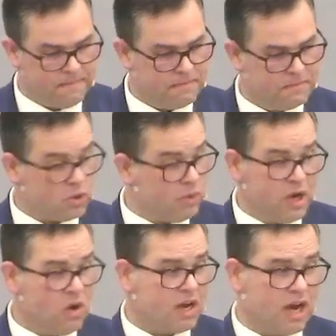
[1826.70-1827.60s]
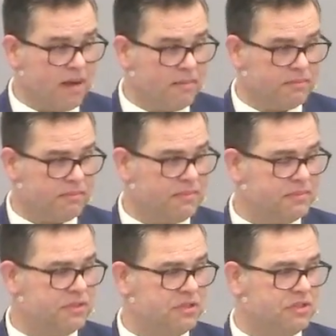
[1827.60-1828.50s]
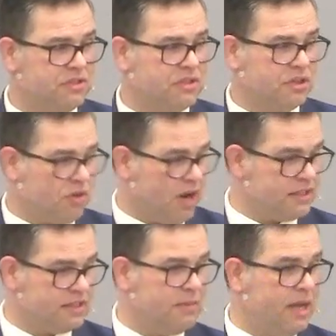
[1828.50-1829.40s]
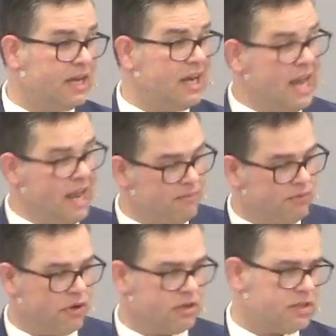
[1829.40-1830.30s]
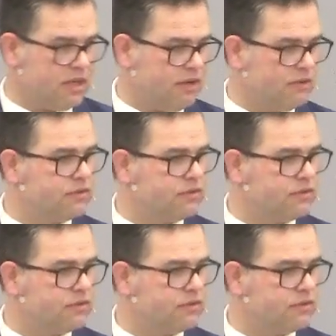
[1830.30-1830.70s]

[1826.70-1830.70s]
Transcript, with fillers: So we don't come to Christ to make a name for ourselves.